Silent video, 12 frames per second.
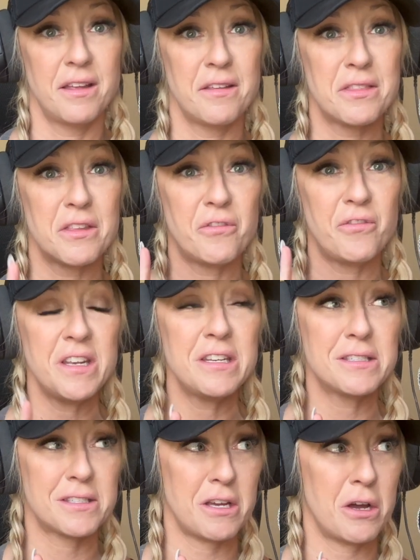The
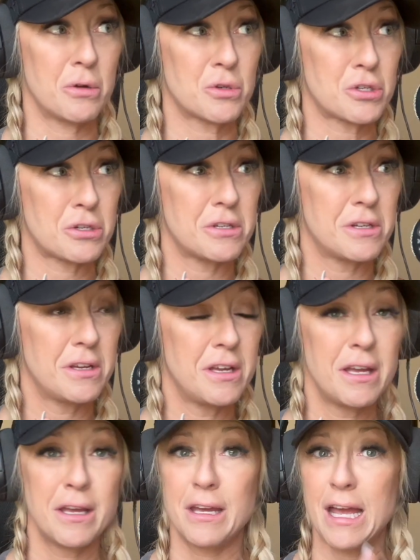fitness coach,
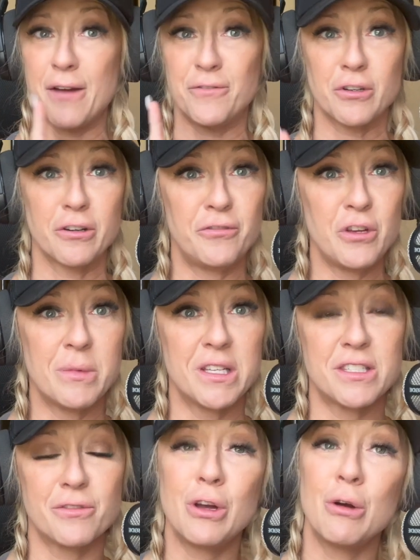after a few
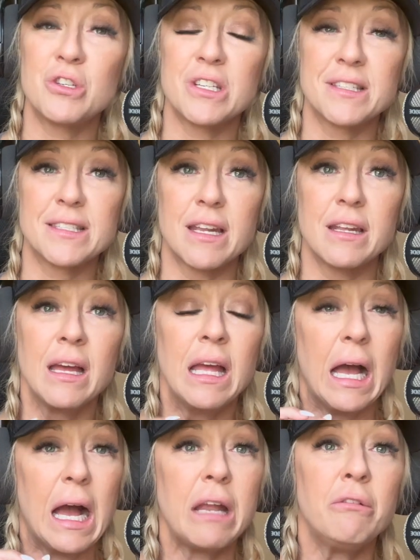months of coaching, said,
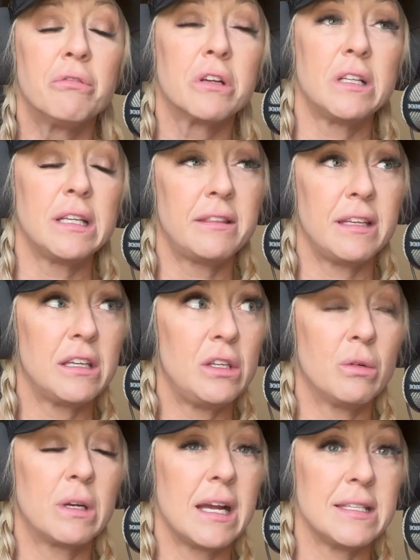I really think
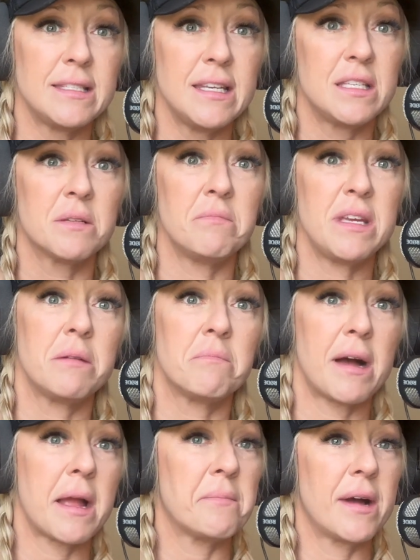you guys need to meet
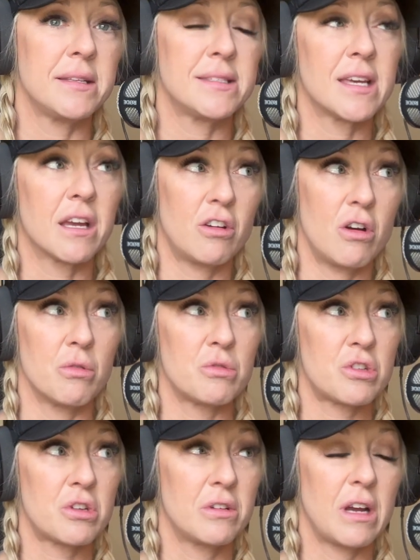my mindset
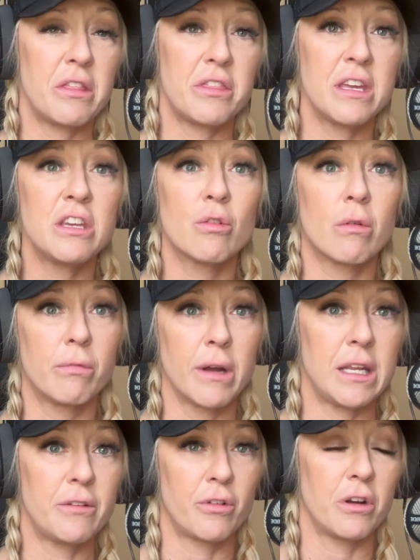coach. I think you're
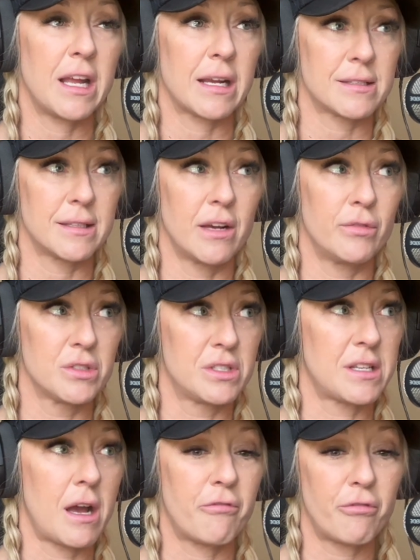ready for next level
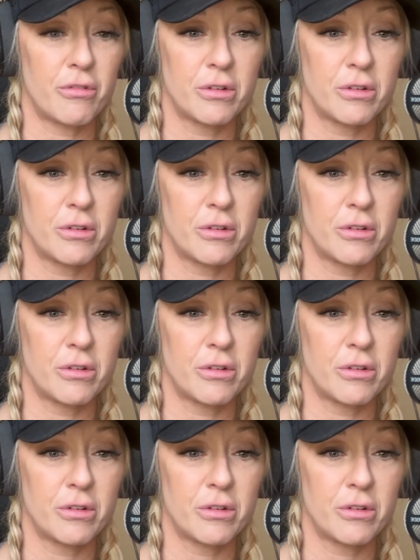stuff.